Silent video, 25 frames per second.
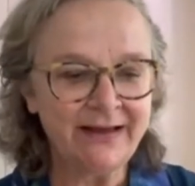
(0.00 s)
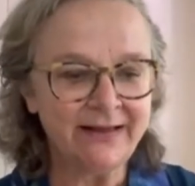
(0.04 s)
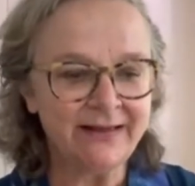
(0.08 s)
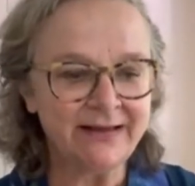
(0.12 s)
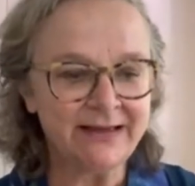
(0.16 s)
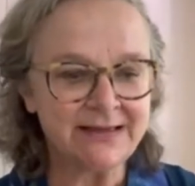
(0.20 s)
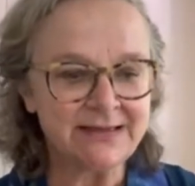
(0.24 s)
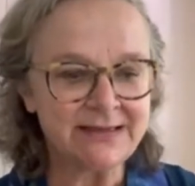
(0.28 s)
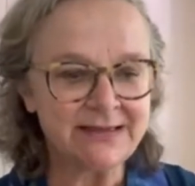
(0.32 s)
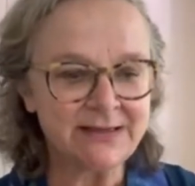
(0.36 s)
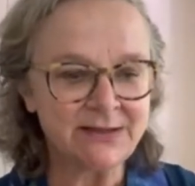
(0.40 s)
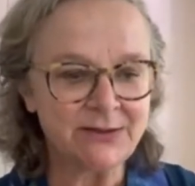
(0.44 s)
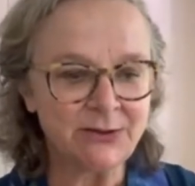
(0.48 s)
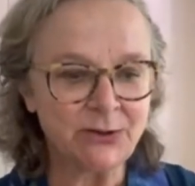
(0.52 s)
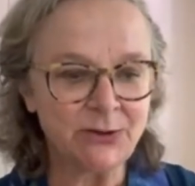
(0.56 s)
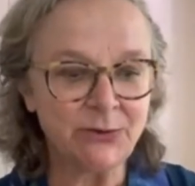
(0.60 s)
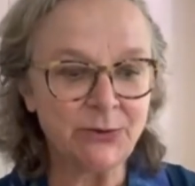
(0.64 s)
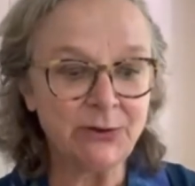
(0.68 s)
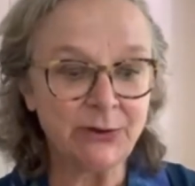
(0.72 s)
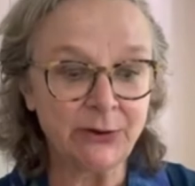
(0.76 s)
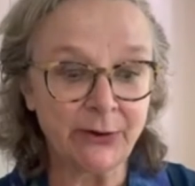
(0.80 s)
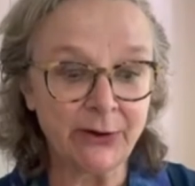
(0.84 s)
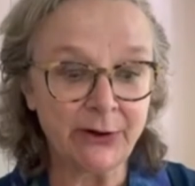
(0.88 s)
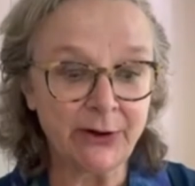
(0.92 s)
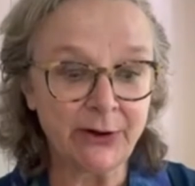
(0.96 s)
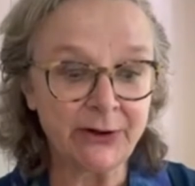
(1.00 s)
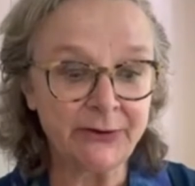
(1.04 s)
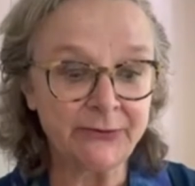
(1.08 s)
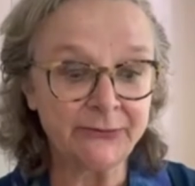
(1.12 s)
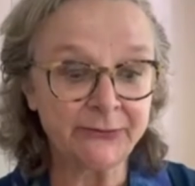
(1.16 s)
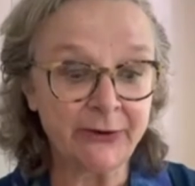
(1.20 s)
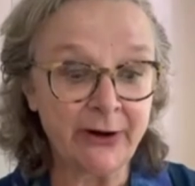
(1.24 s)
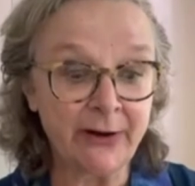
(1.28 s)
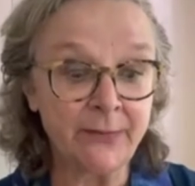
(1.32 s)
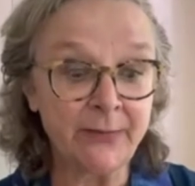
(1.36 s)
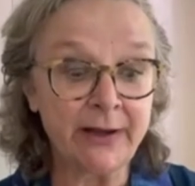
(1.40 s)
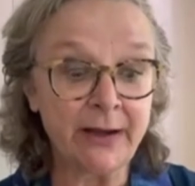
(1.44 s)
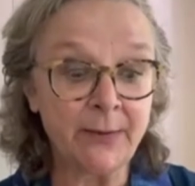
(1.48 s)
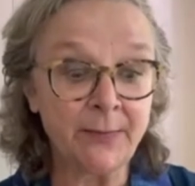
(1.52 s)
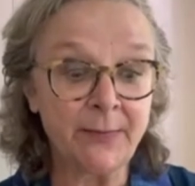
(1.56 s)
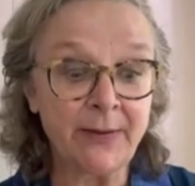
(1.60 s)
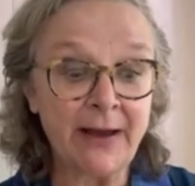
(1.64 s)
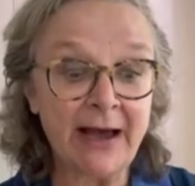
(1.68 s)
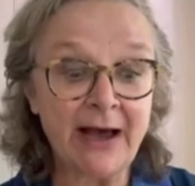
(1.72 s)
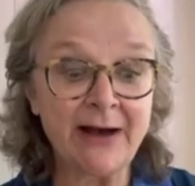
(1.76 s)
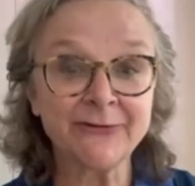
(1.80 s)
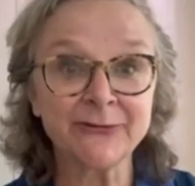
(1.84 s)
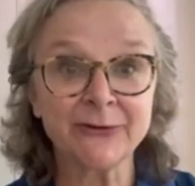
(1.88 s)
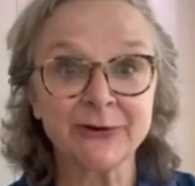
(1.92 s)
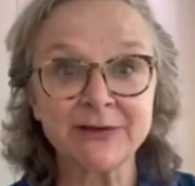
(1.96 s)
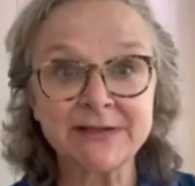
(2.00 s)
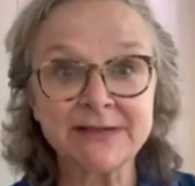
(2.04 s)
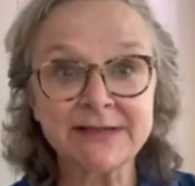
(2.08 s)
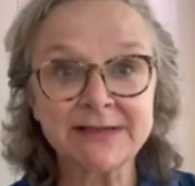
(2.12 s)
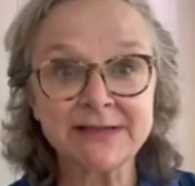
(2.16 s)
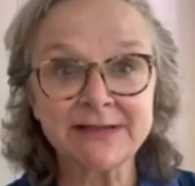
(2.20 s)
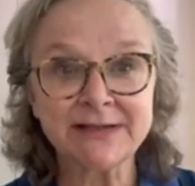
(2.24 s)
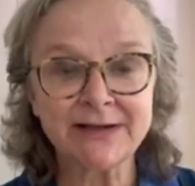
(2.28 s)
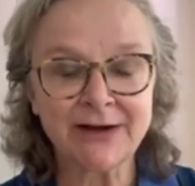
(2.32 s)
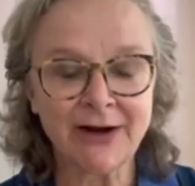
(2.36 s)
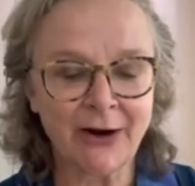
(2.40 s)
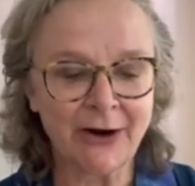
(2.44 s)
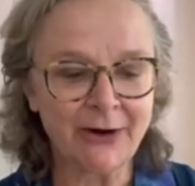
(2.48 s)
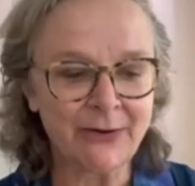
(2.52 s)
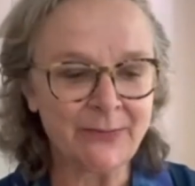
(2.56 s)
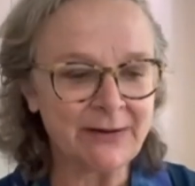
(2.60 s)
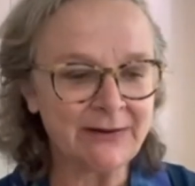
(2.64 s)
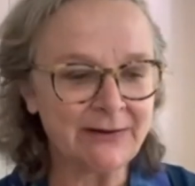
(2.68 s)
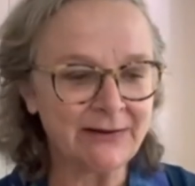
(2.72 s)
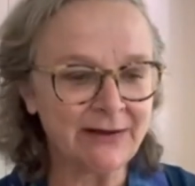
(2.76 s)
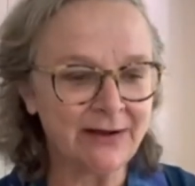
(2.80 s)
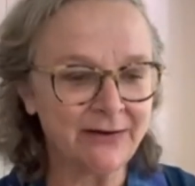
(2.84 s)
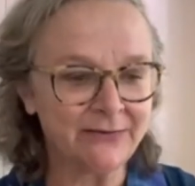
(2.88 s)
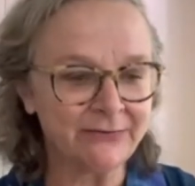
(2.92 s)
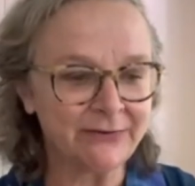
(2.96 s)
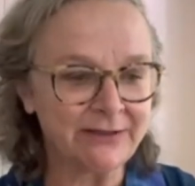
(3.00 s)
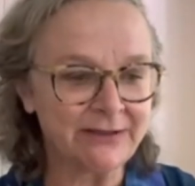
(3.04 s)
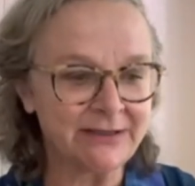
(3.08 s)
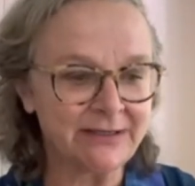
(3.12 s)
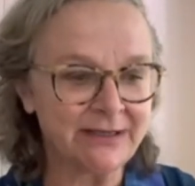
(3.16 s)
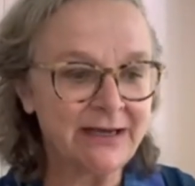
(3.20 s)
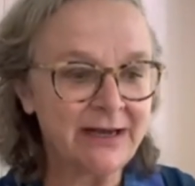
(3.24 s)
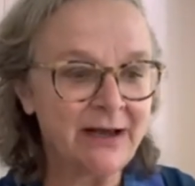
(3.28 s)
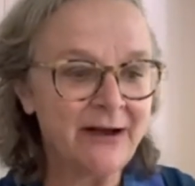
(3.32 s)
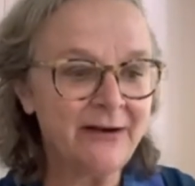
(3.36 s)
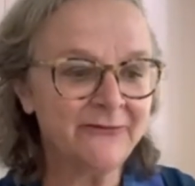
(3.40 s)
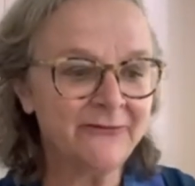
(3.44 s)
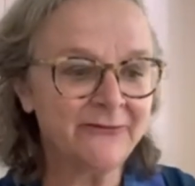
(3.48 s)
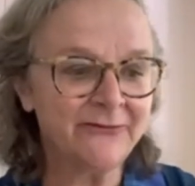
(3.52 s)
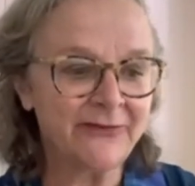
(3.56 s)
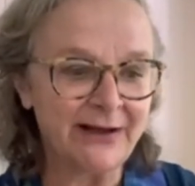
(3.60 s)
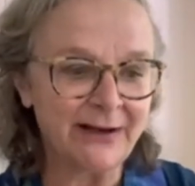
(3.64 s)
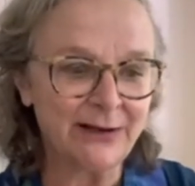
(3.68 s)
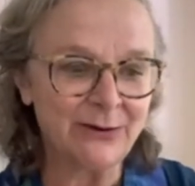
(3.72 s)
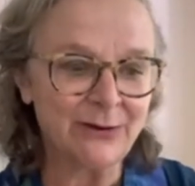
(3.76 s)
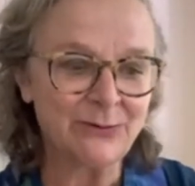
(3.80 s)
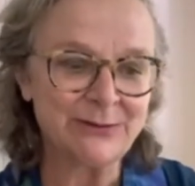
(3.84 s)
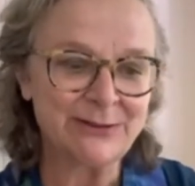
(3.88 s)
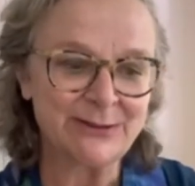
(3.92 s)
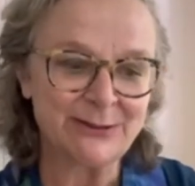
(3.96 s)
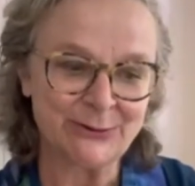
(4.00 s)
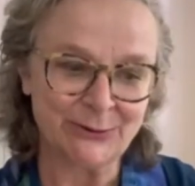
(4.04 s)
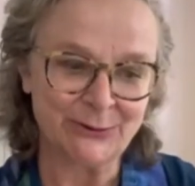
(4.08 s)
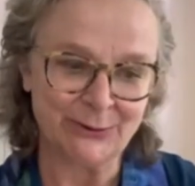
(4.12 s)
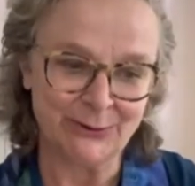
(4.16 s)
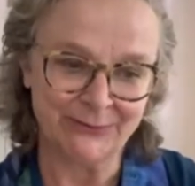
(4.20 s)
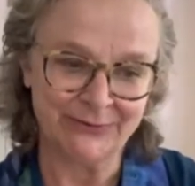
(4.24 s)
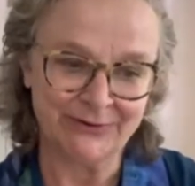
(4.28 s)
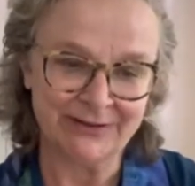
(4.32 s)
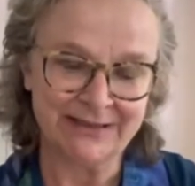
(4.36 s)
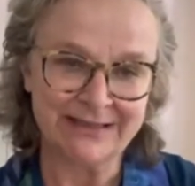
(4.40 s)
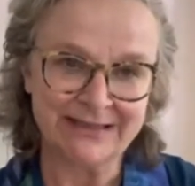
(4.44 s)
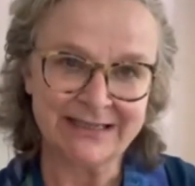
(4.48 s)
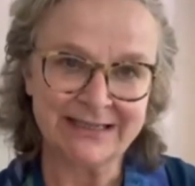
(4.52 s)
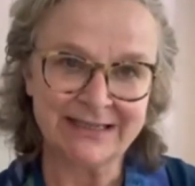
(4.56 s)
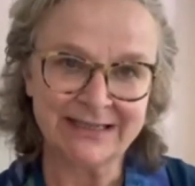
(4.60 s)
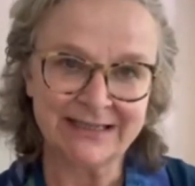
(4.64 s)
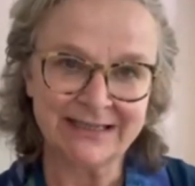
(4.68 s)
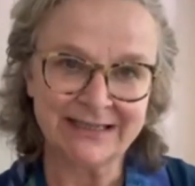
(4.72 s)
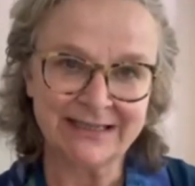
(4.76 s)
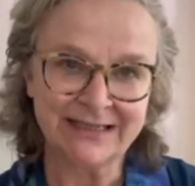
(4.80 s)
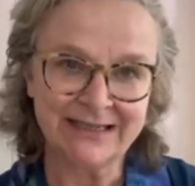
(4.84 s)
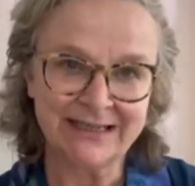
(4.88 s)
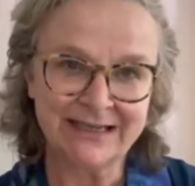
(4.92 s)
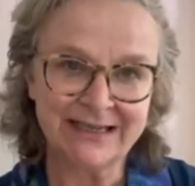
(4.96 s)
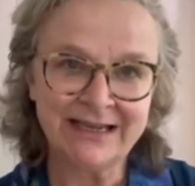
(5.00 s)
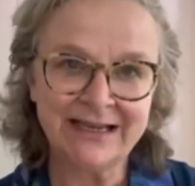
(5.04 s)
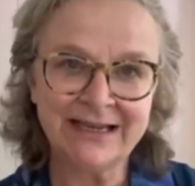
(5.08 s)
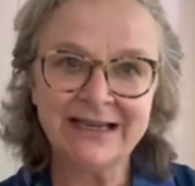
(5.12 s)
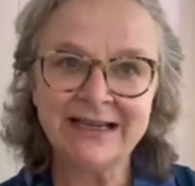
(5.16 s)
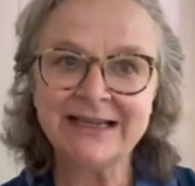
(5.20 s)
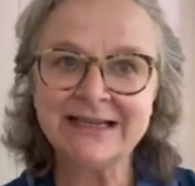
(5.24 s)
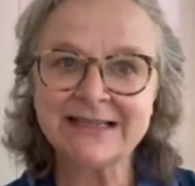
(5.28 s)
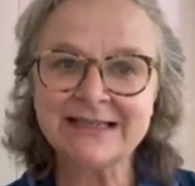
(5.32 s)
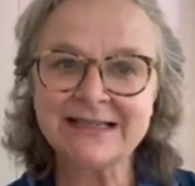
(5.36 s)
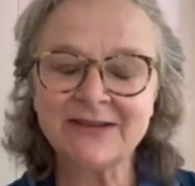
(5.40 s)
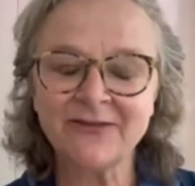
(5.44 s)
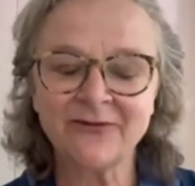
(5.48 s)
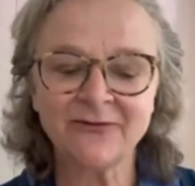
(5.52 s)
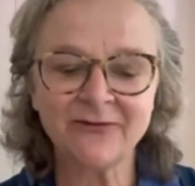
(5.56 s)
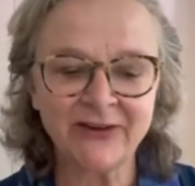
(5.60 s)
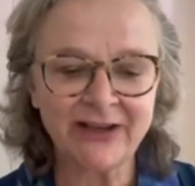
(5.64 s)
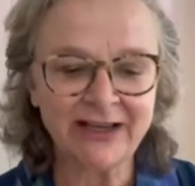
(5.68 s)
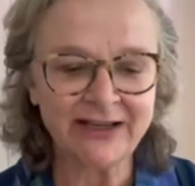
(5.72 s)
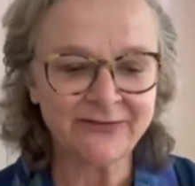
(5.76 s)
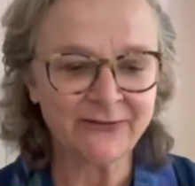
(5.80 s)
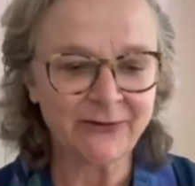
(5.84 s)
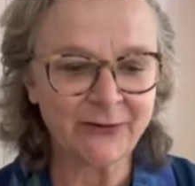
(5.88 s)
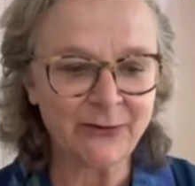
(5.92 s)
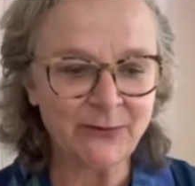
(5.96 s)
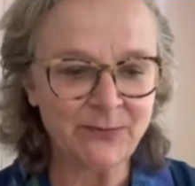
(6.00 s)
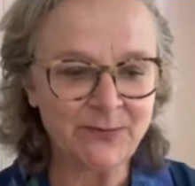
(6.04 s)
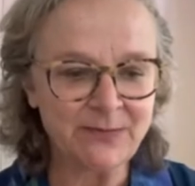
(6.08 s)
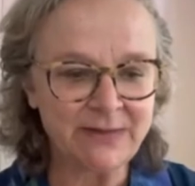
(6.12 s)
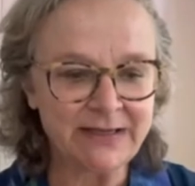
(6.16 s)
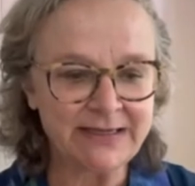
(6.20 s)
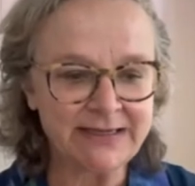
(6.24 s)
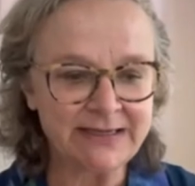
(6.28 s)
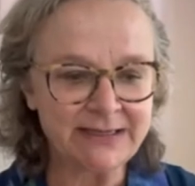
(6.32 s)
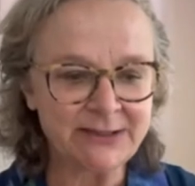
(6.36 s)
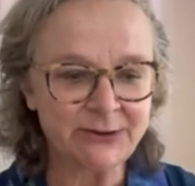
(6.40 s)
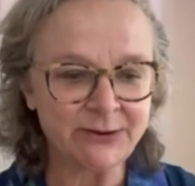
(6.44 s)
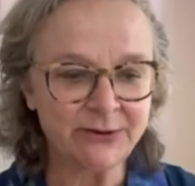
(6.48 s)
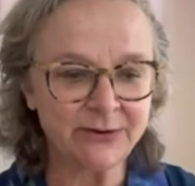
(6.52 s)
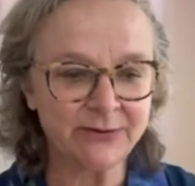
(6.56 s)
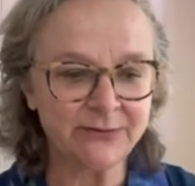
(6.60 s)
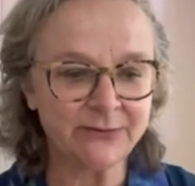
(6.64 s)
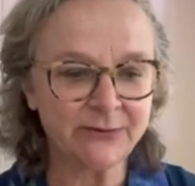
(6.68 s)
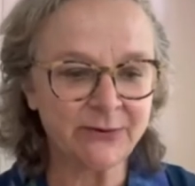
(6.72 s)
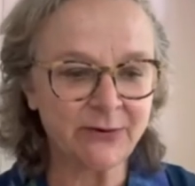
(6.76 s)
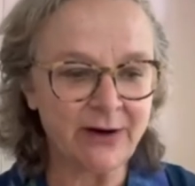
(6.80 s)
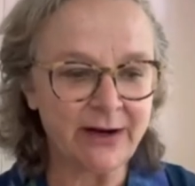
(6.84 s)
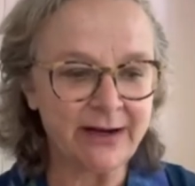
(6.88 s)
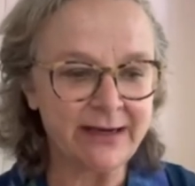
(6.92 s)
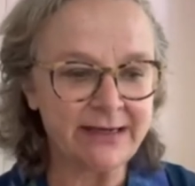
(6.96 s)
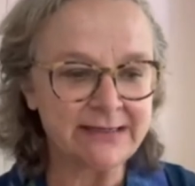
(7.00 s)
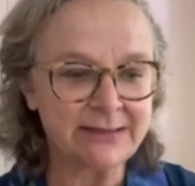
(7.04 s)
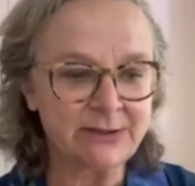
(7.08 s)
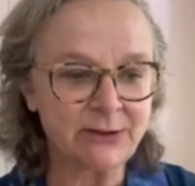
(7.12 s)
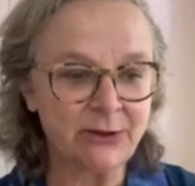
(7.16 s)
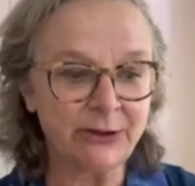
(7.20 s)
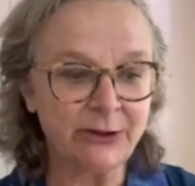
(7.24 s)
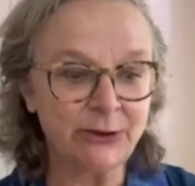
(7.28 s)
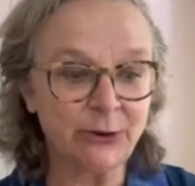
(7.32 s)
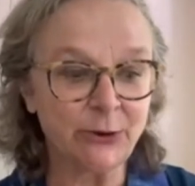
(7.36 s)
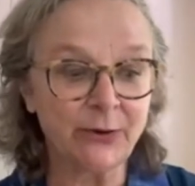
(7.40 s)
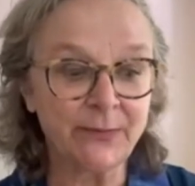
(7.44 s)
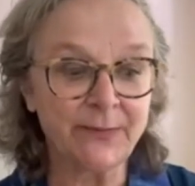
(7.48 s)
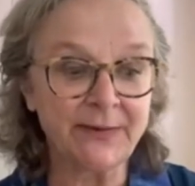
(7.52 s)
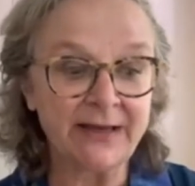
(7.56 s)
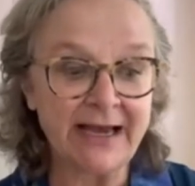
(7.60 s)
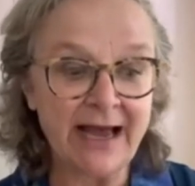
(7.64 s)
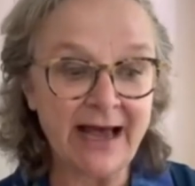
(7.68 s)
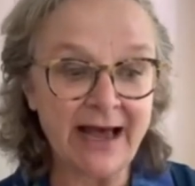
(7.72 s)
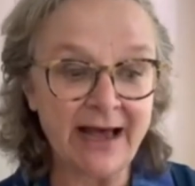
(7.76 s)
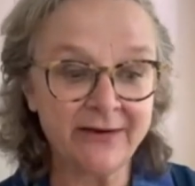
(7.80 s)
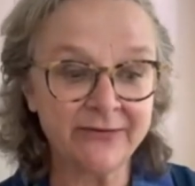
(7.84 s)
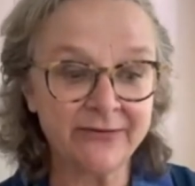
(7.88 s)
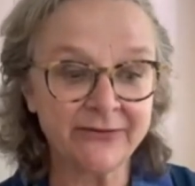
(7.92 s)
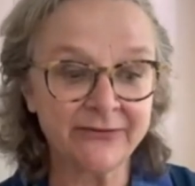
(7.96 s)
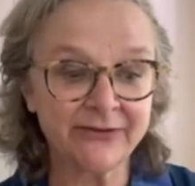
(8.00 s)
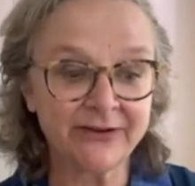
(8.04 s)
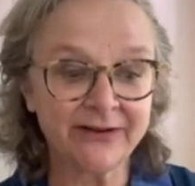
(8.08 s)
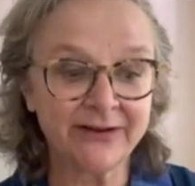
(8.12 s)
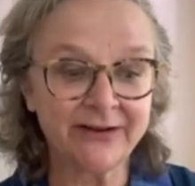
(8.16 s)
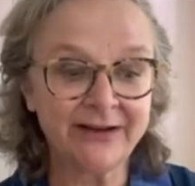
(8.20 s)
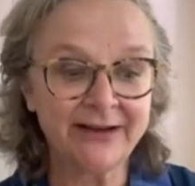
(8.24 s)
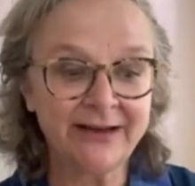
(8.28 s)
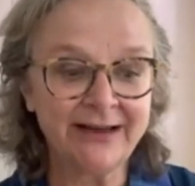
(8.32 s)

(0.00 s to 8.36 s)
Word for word: This you learned from Epaphras, our beloved fellow servant he is a faithful minister of Christ on your behalf,